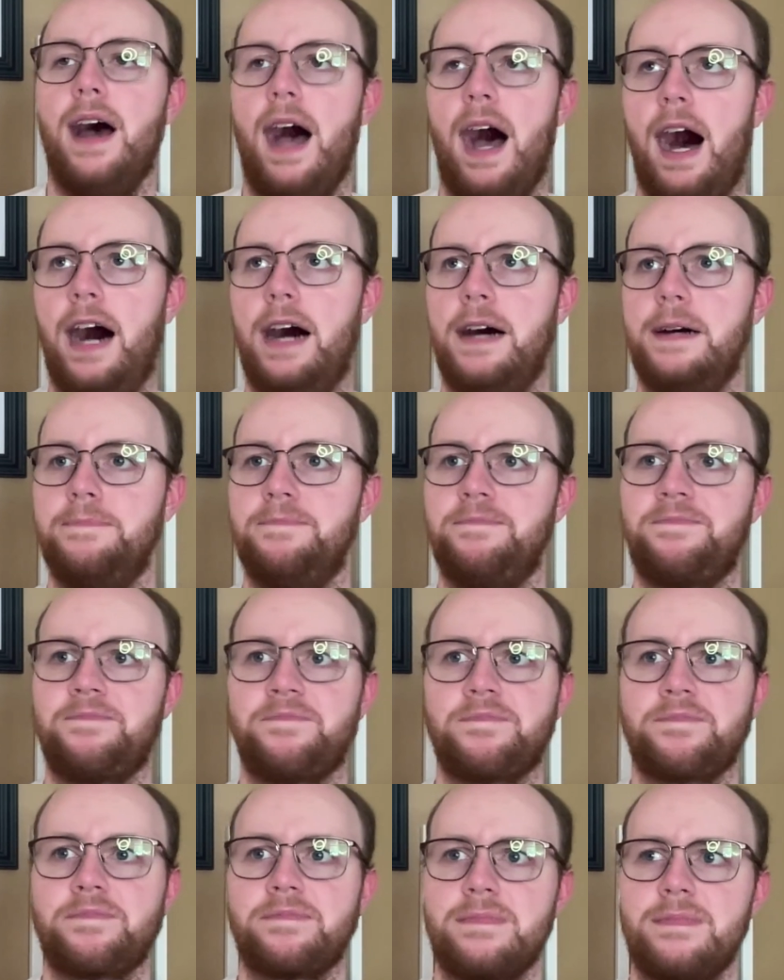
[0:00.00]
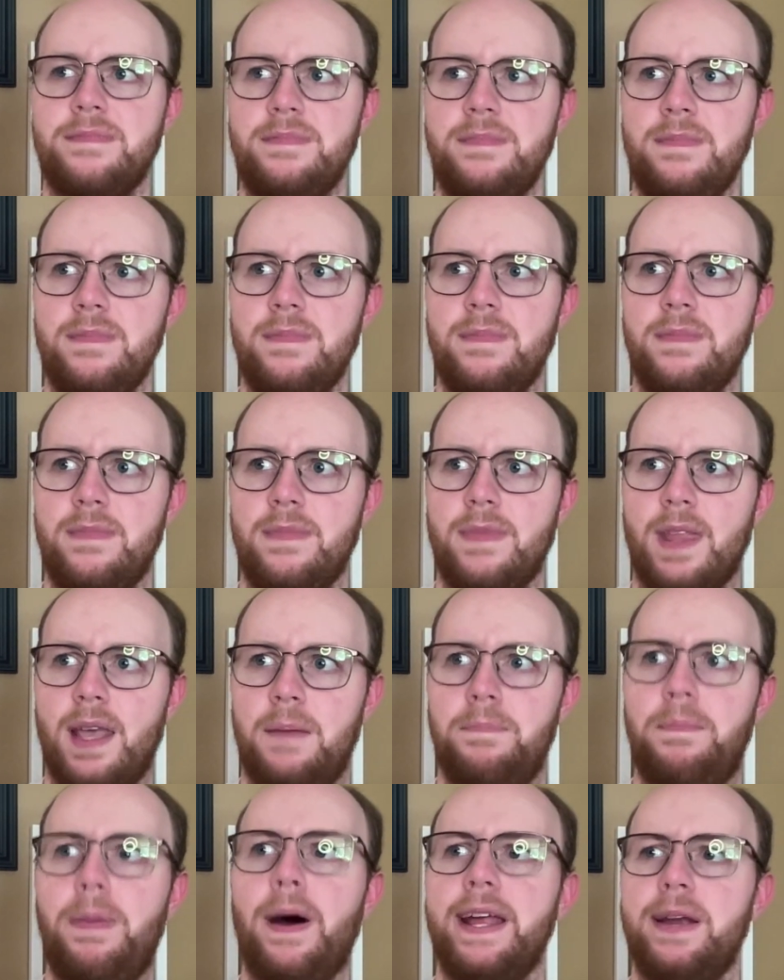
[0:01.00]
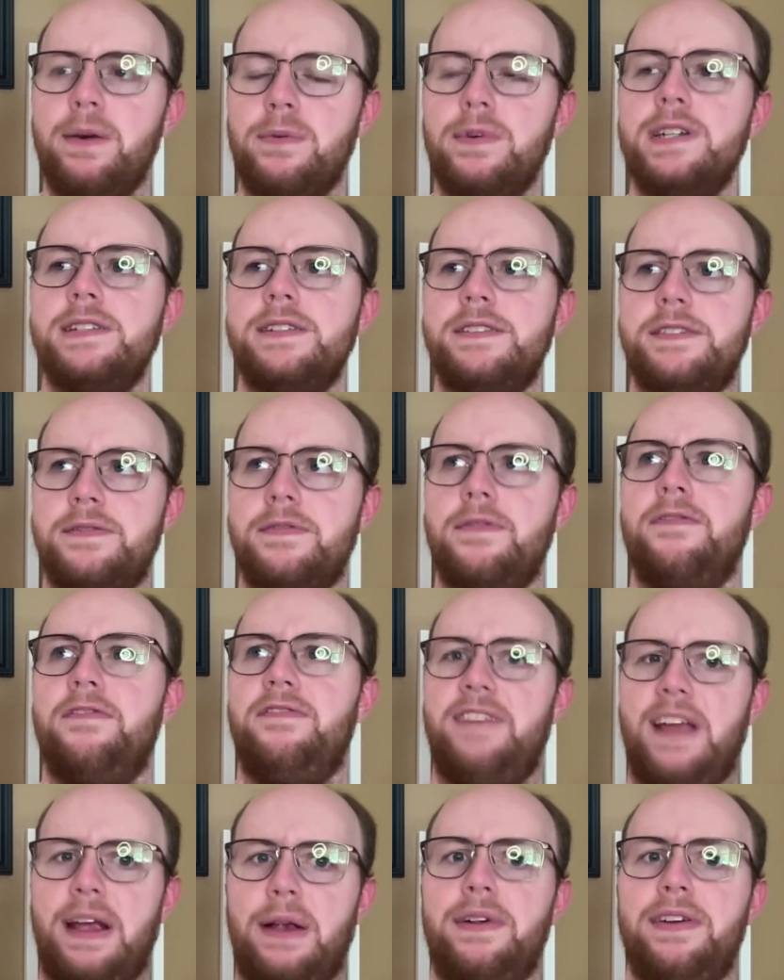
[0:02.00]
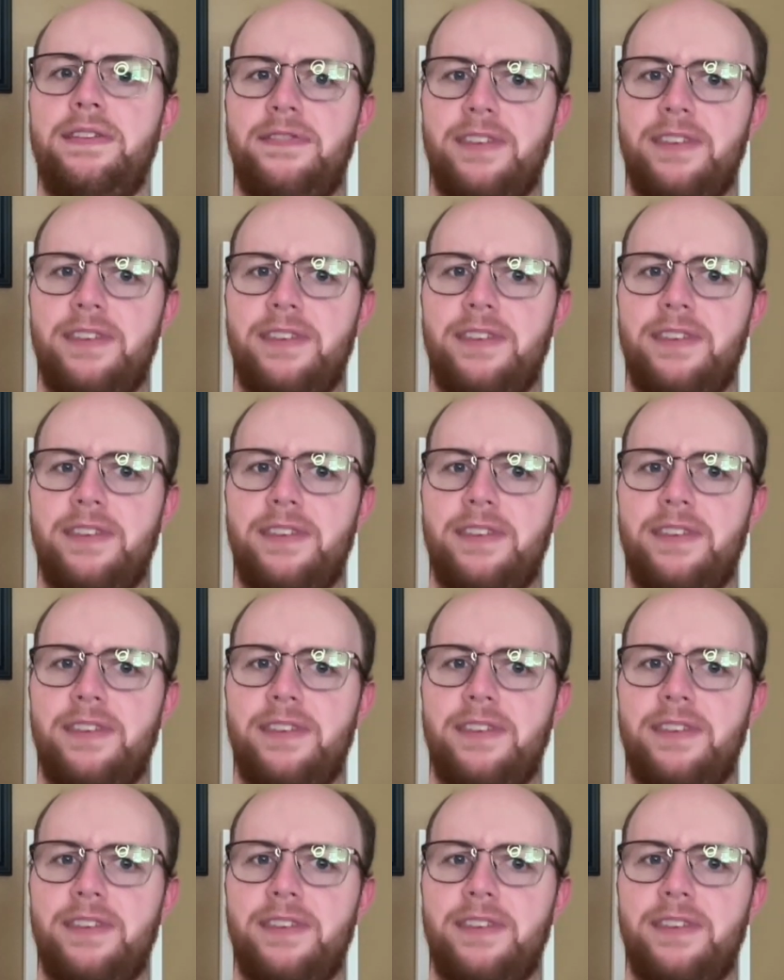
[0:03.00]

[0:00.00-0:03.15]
But it was very,